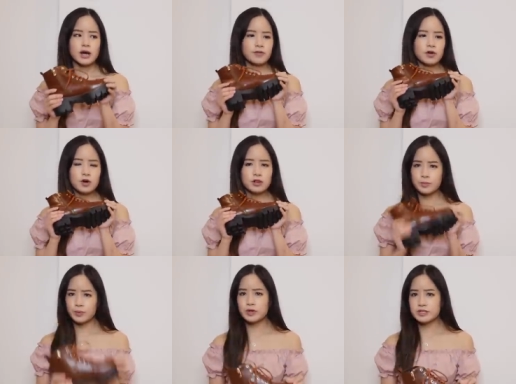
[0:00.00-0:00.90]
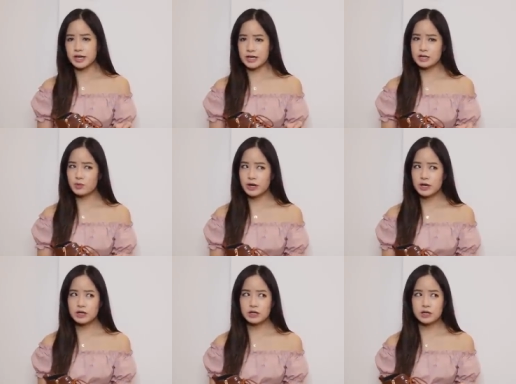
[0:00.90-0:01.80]
for the boots
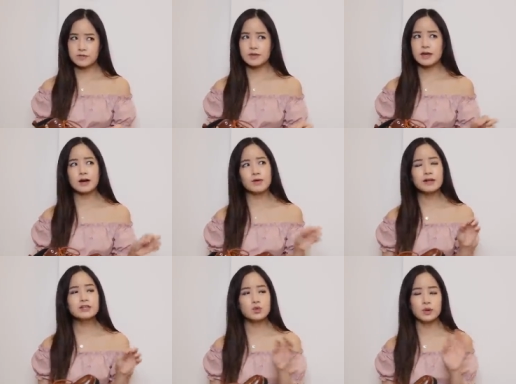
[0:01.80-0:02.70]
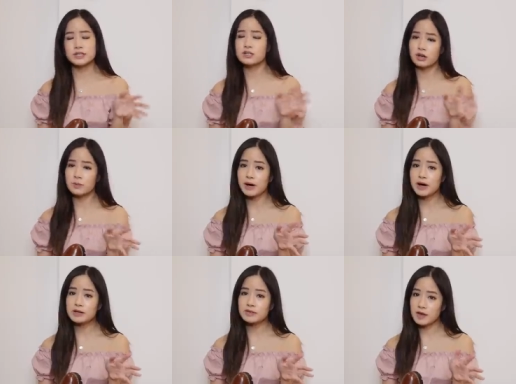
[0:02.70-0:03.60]
anyway, if they're around the $20
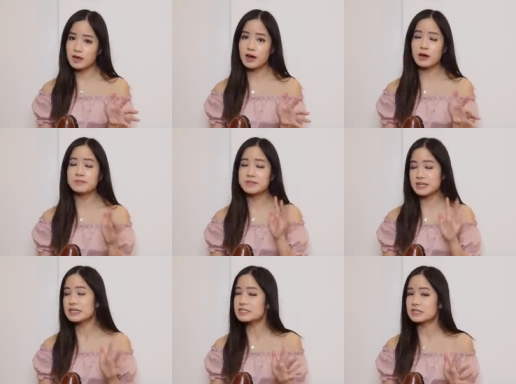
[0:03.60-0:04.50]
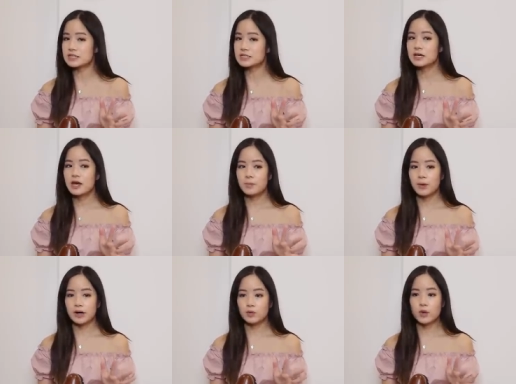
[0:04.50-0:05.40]
mark, they are decent.
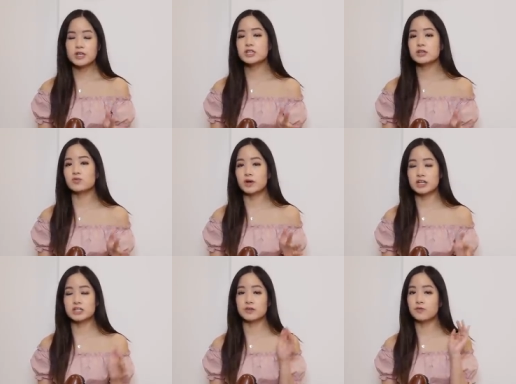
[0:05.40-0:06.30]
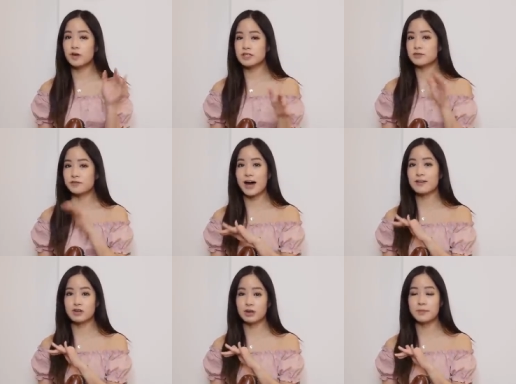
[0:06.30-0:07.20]
But once you reach the
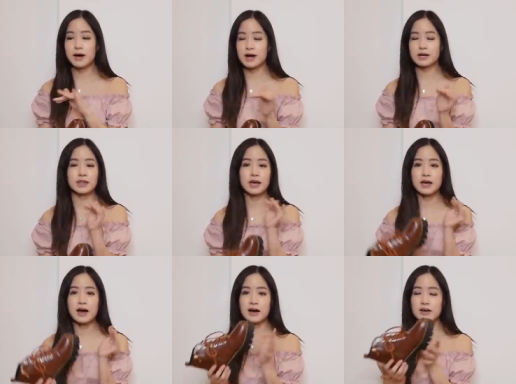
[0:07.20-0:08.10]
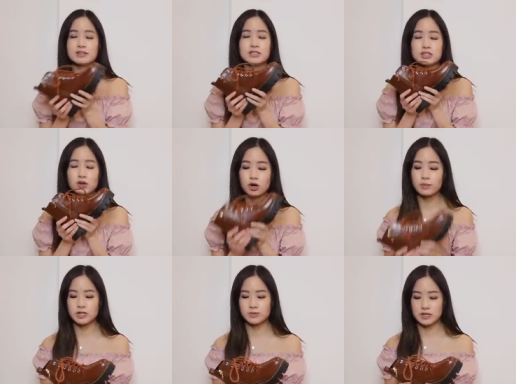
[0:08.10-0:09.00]
$35 mark, they are so
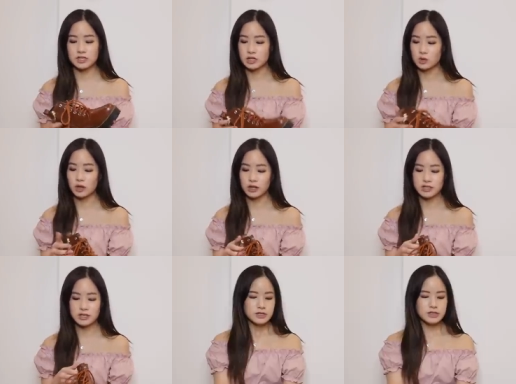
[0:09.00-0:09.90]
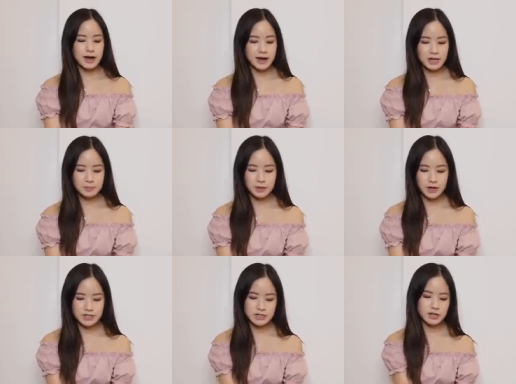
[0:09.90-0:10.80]
much better in quality. So I
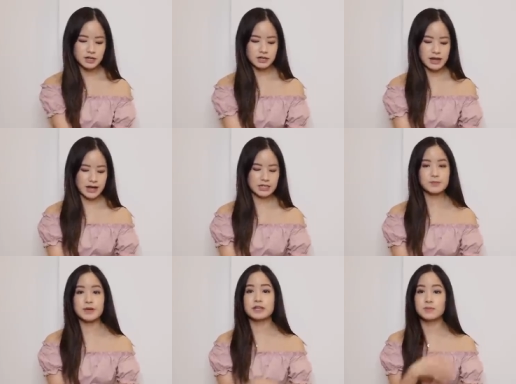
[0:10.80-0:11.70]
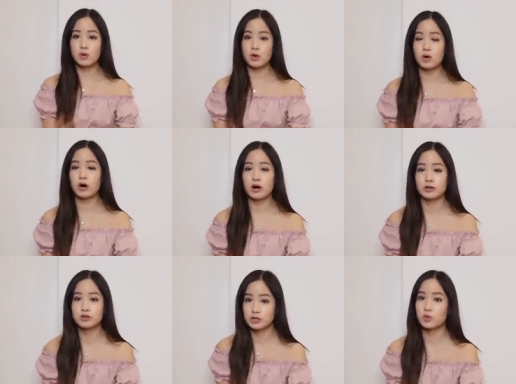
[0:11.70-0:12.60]
personally like spending more on
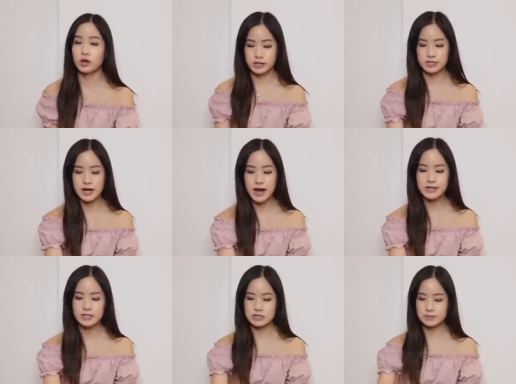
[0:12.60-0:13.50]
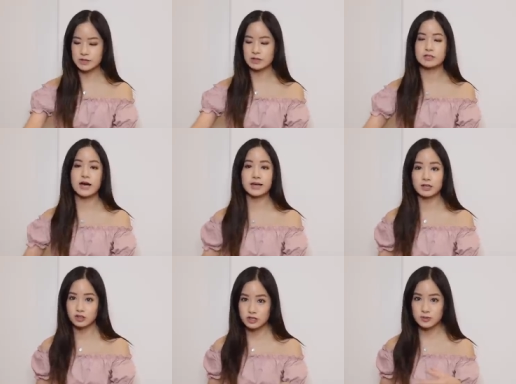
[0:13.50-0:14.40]
good quality items because I
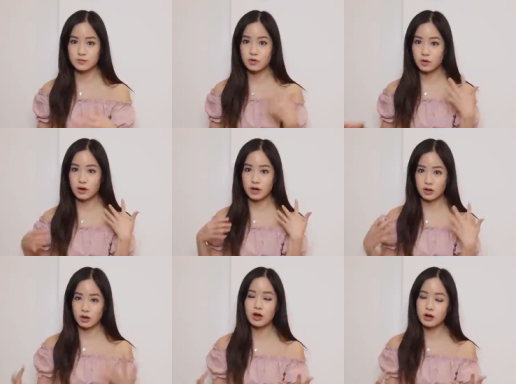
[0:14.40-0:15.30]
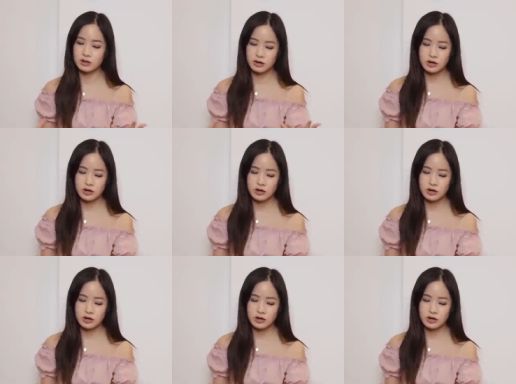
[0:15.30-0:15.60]
can use them for a lot longer.